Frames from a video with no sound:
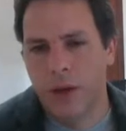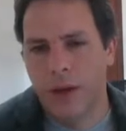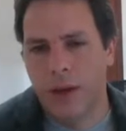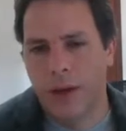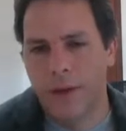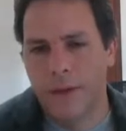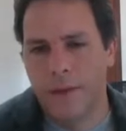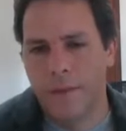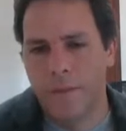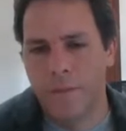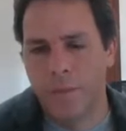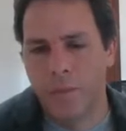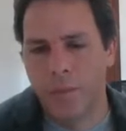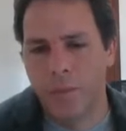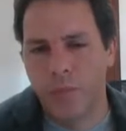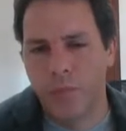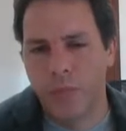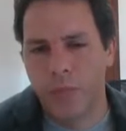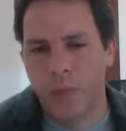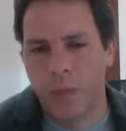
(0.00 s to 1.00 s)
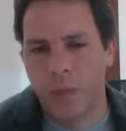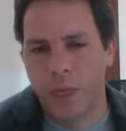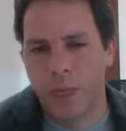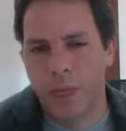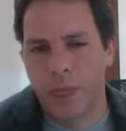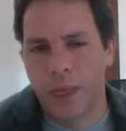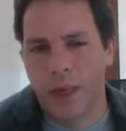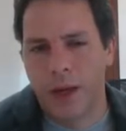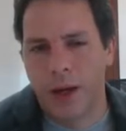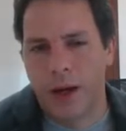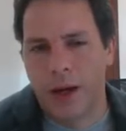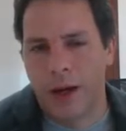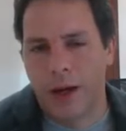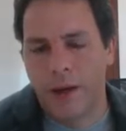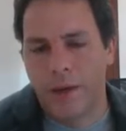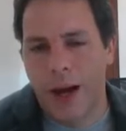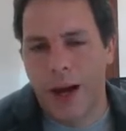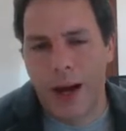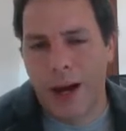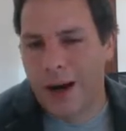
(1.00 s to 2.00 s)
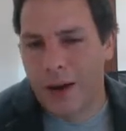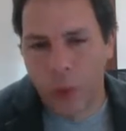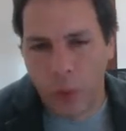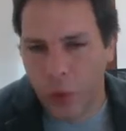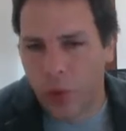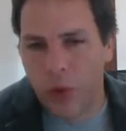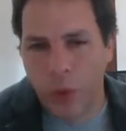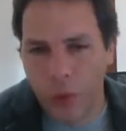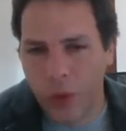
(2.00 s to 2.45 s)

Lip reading: are what